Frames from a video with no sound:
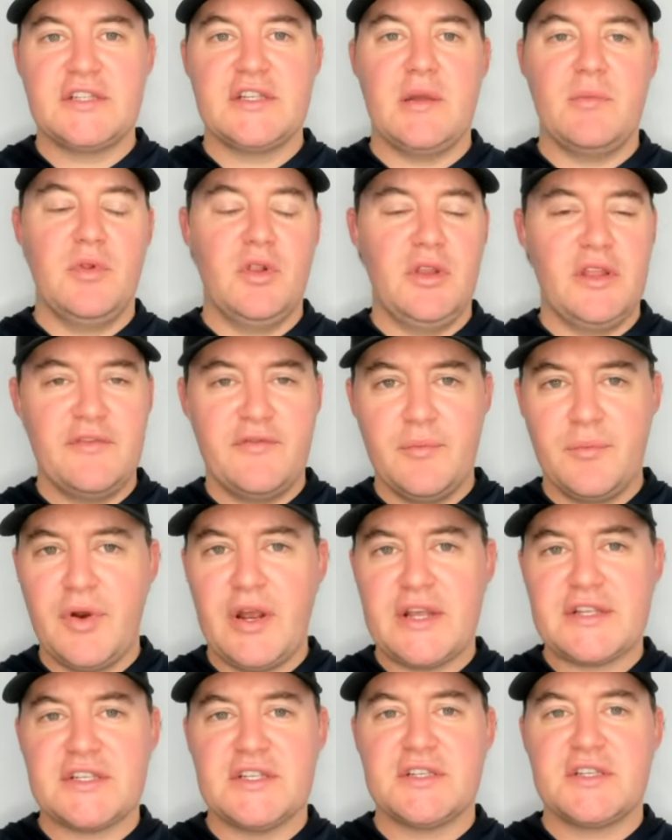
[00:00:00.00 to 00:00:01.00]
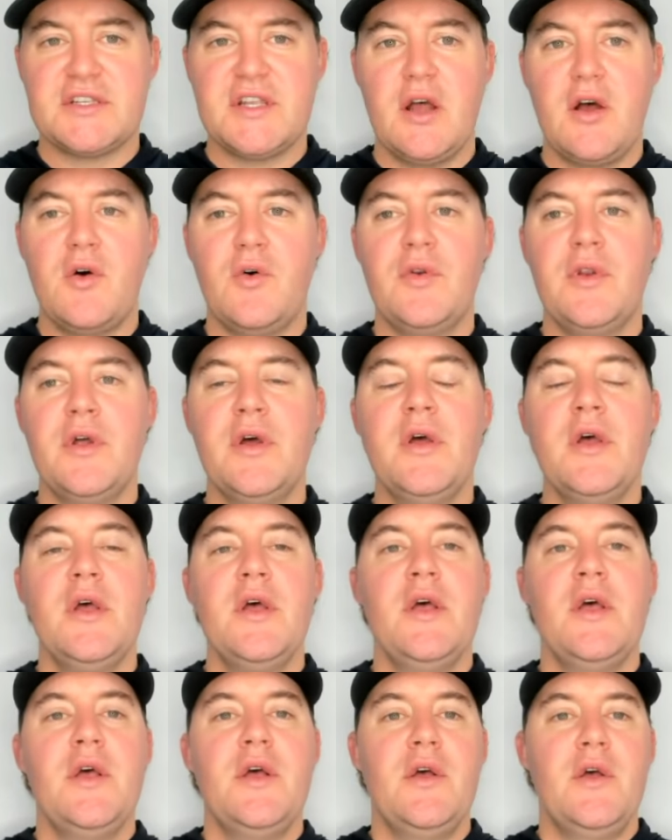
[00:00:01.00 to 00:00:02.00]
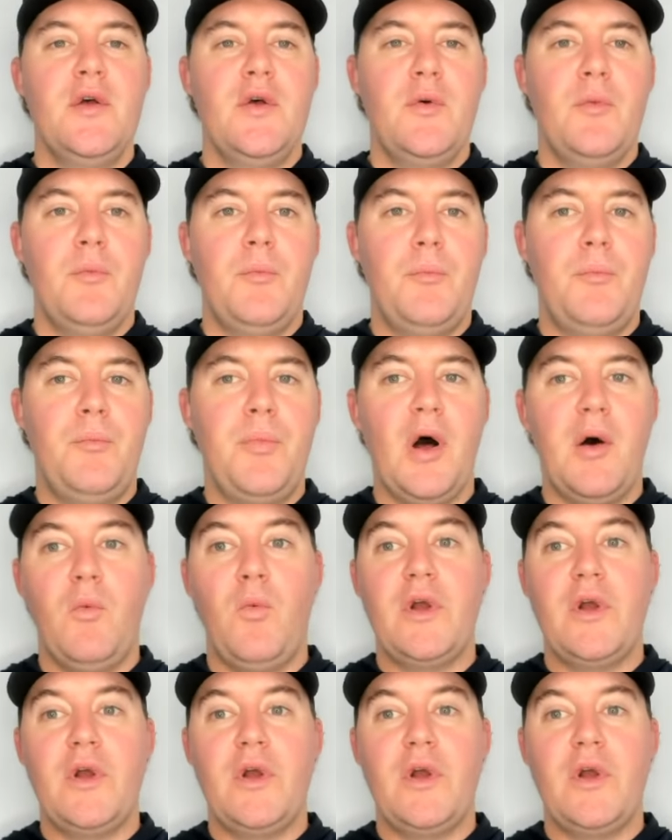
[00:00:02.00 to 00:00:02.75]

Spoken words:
They believe in Preston Stone. But